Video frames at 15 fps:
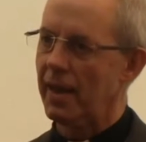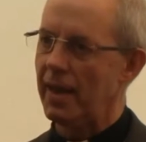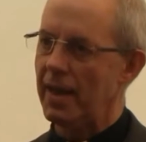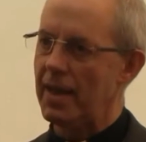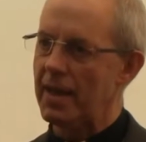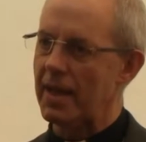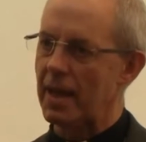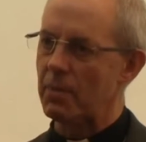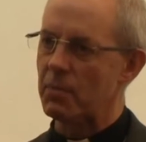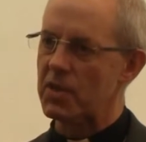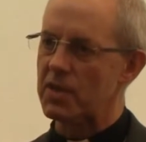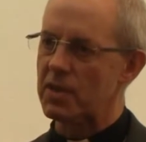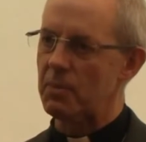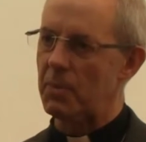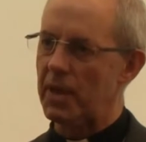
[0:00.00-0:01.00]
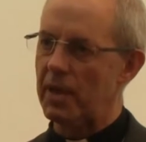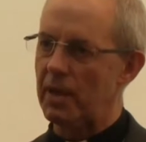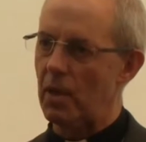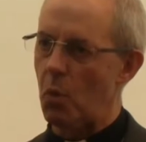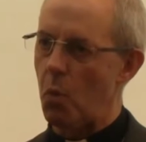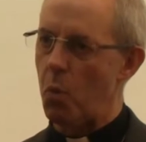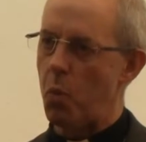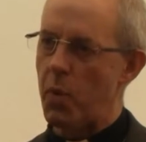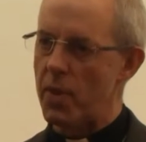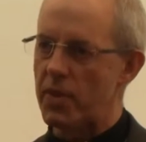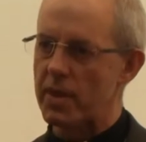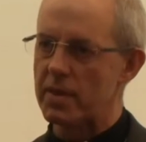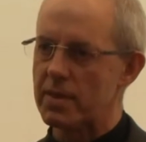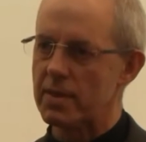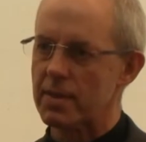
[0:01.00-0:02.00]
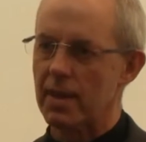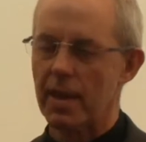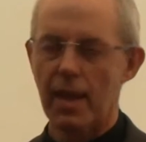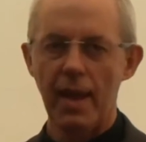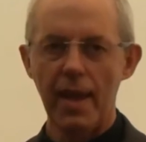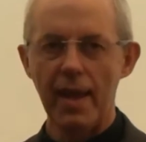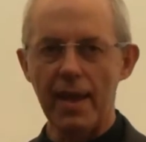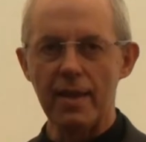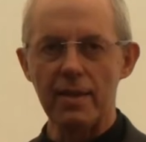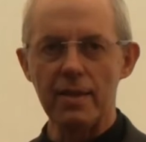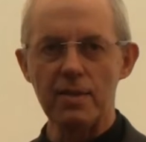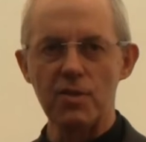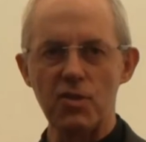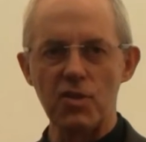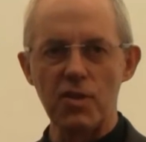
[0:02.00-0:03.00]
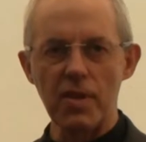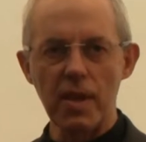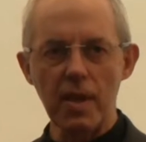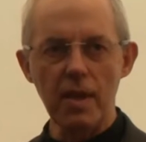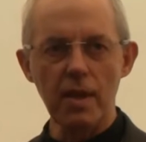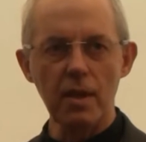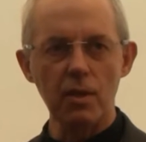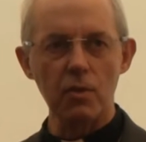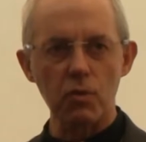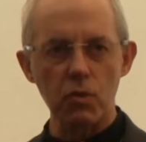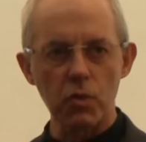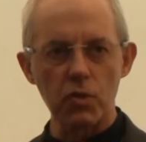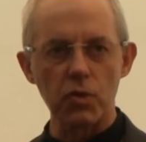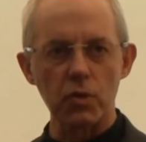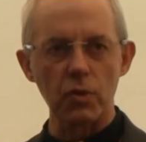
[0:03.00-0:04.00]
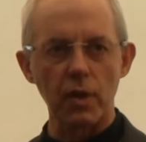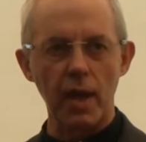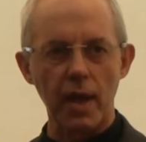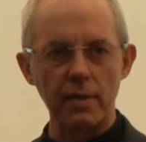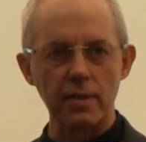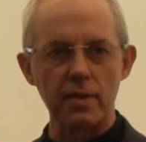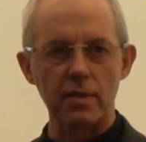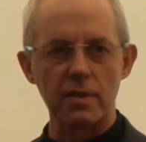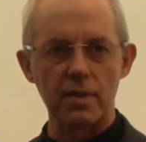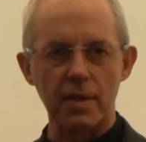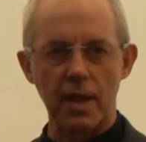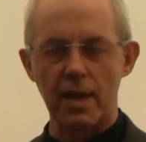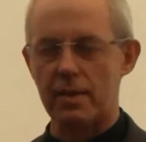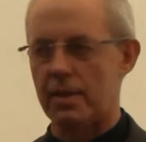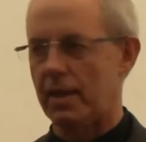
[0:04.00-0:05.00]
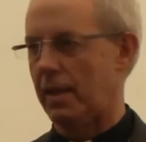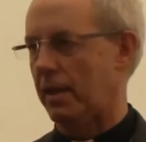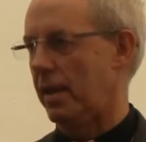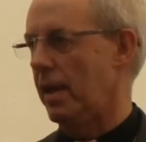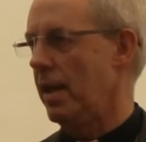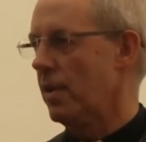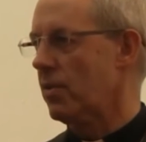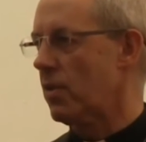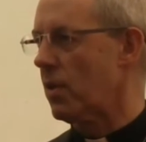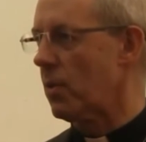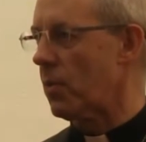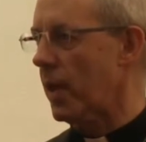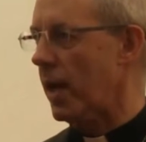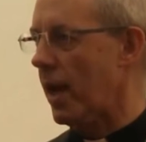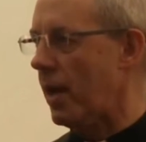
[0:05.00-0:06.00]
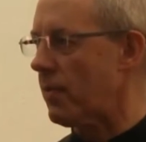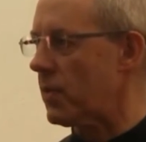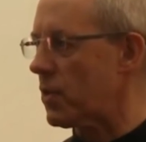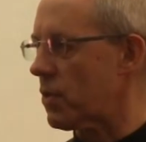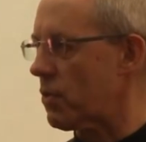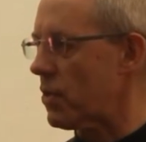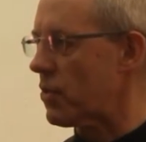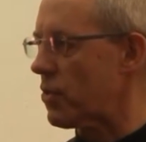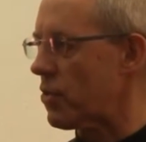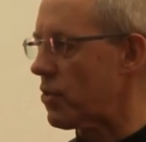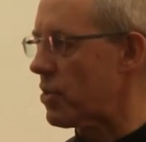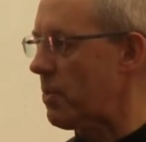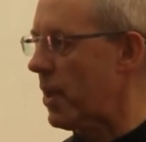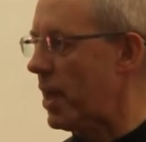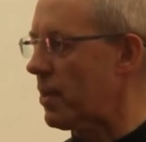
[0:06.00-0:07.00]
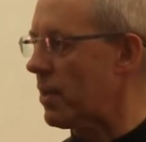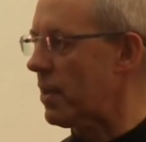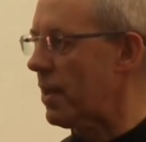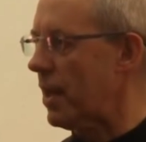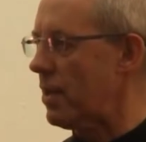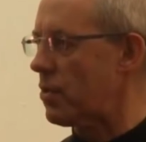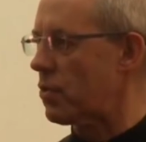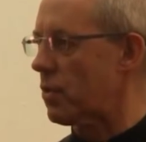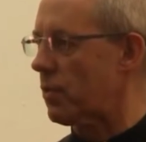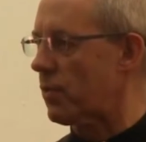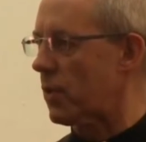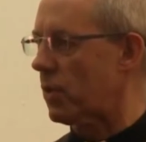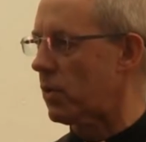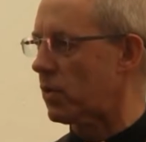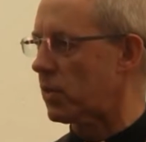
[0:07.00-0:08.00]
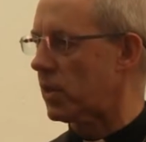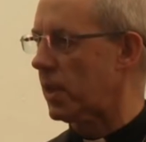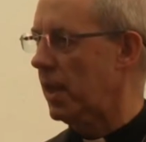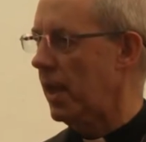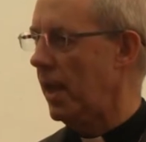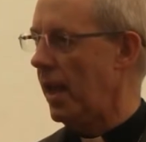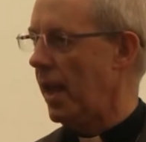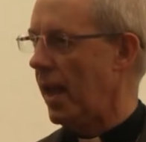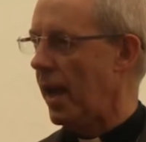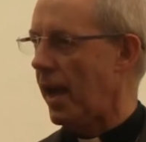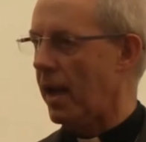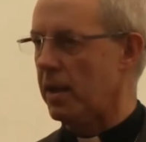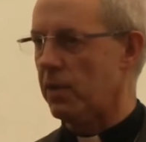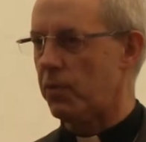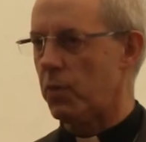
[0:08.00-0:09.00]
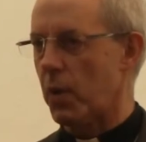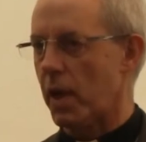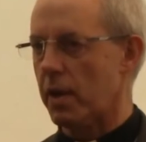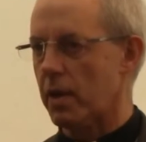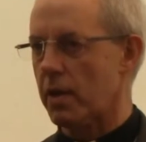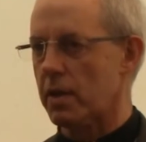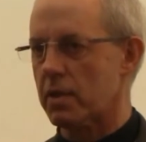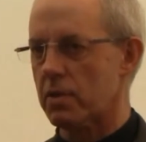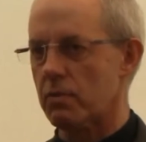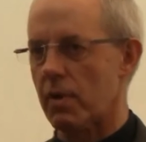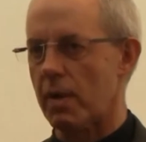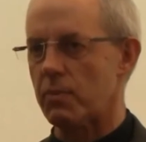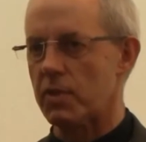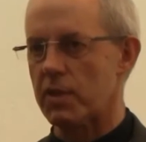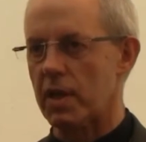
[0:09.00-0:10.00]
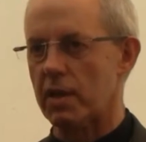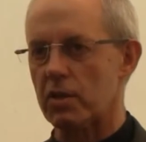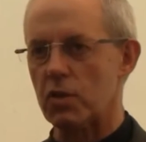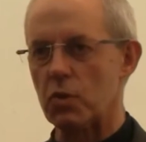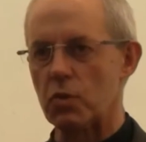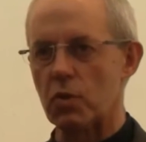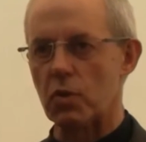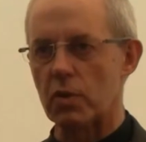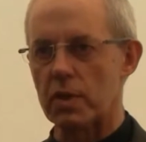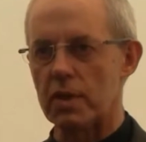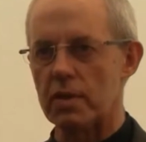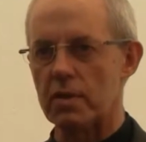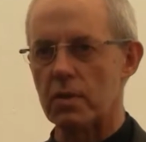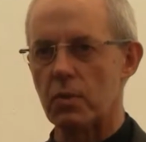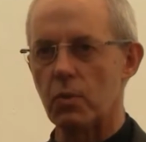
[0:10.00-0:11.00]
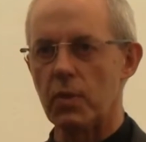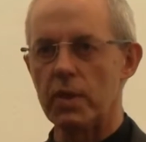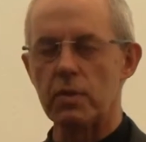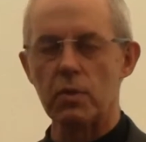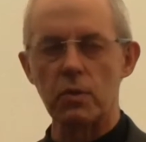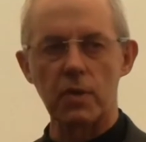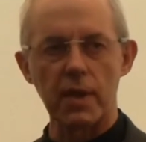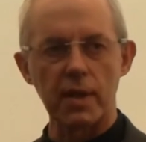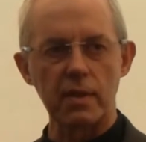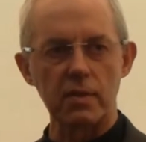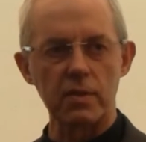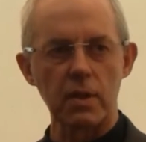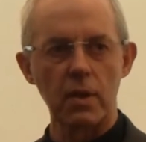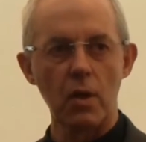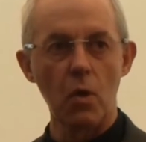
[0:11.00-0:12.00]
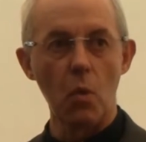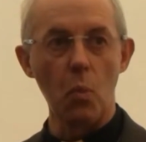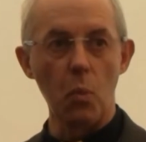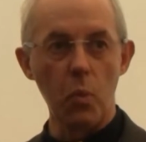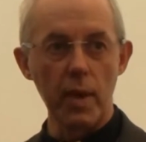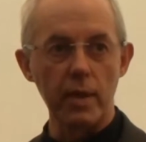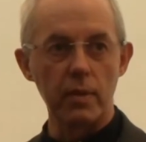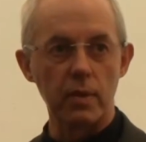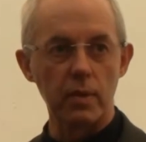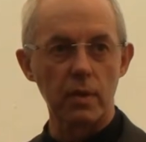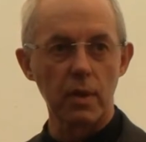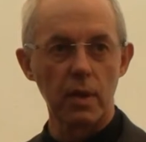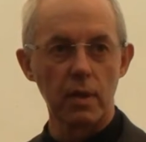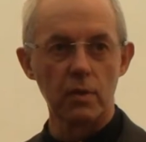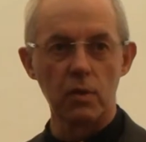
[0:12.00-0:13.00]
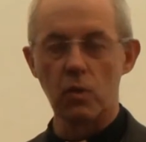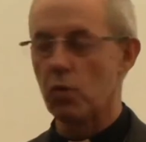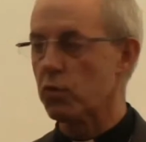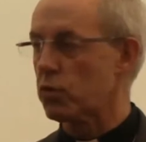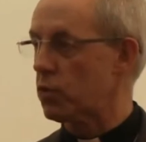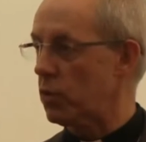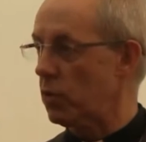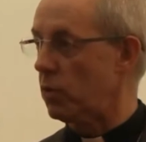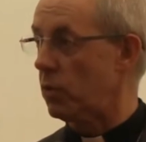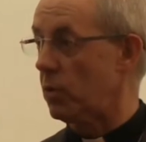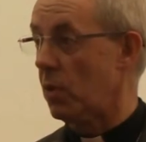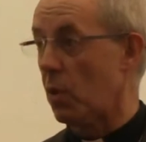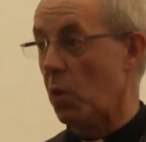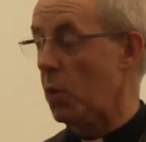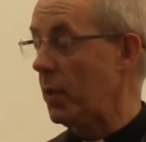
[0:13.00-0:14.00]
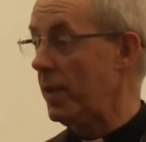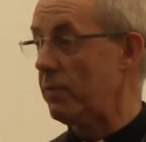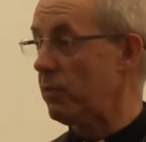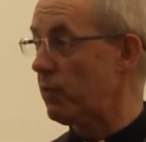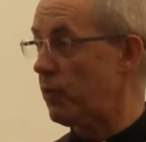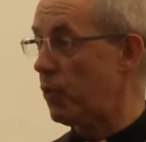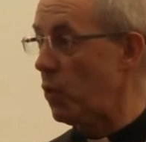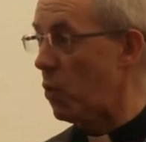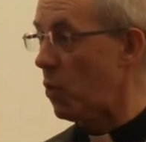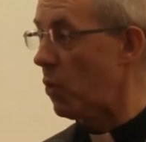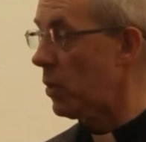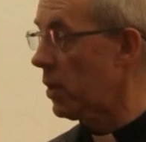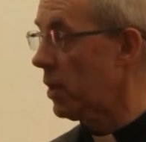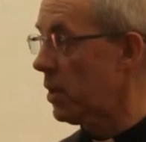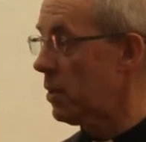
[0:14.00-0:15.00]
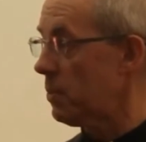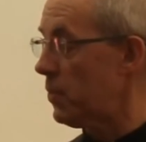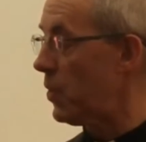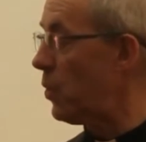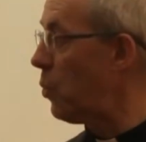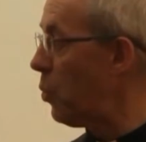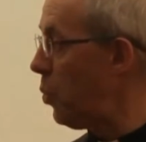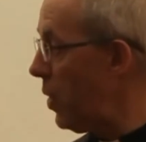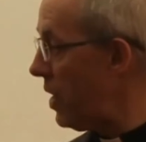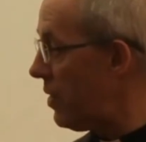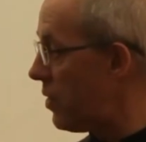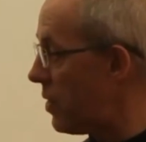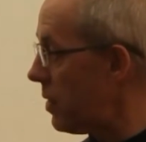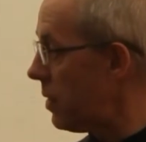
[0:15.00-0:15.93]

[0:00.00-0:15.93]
He comes to be with us. It is the crucial understanding that we have as Christians about the nature of God. And if we're going to represent who God is, we do things with not to, or even for, but with.